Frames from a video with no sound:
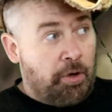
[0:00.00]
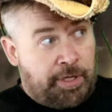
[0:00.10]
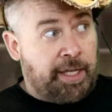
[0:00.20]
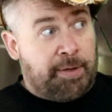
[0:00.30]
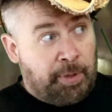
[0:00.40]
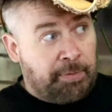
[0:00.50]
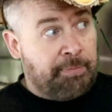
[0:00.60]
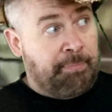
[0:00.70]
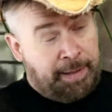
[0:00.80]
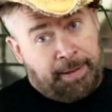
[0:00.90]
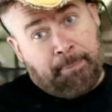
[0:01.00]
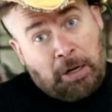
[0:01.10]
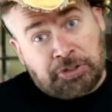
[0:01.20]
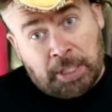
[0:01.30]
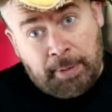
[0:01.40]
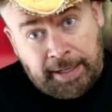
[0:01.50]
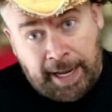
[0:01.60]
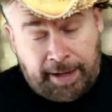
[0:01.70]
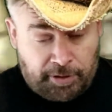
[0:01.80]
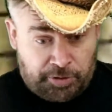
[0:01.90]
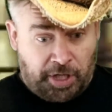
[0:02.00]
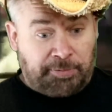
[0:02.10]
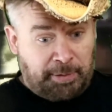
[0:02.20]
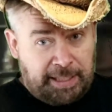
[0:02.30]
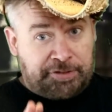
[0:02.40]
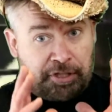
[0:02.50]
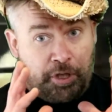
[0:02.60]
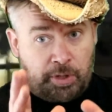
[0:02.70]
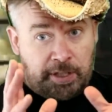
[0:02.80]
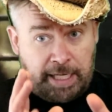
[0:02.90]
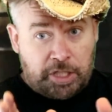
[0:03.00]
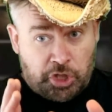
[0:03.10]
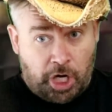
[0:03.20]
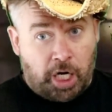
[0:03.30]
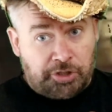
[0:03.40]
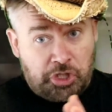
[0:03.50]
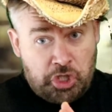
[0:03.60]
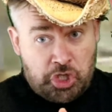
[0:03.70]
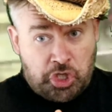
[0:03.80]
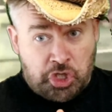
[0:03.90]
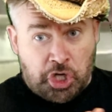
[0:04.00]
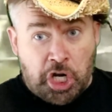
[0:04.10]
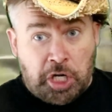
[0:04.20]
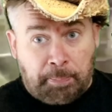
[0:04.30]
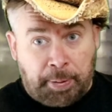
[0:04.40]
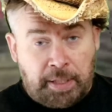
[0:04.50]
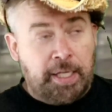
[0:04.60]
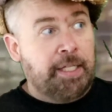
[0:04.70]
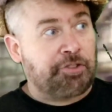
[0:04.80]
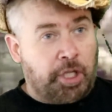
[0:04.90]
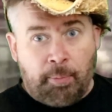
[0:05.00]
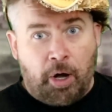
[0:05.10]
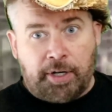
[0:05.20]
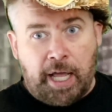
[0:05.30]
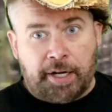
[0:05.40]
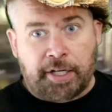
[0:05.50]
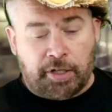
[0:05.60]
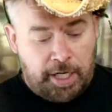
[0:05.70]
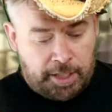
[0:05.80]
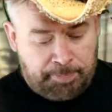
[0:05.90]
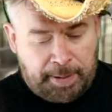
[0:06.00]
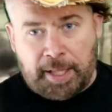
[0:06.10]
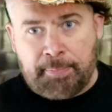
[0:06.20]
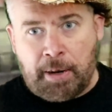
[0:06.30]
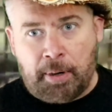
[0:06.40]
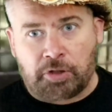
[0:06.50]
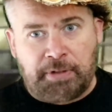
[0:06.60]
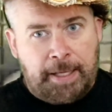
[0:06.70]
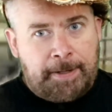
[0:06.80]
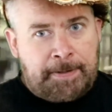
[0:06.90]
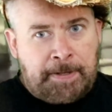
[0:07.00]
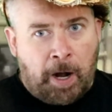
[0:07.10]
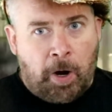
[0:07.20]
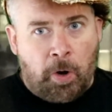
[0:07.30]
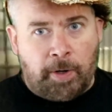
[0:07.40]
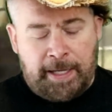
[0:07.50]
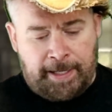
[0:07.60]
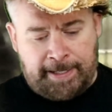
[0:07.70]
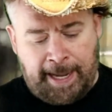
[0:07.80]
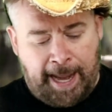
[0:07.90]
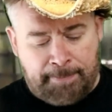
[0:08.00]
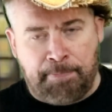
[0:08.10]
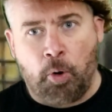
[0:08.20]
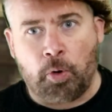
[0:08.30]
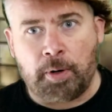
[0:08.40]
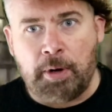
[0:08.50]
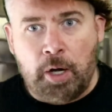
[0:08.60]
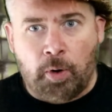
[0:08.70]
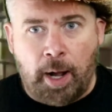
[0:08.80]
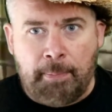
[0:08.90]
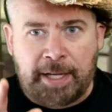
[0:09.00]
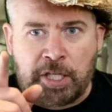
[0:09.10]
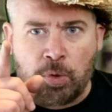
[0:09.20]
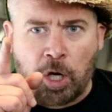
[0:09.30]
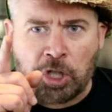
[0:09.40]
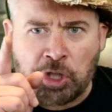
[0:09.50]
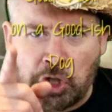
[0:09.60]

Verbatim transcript: Okay, well, most of them ain't had no shots. But listen, you can get shots cheap. So come on down here to Billy Bob's Dog and Cat Emporium, where I'll make you a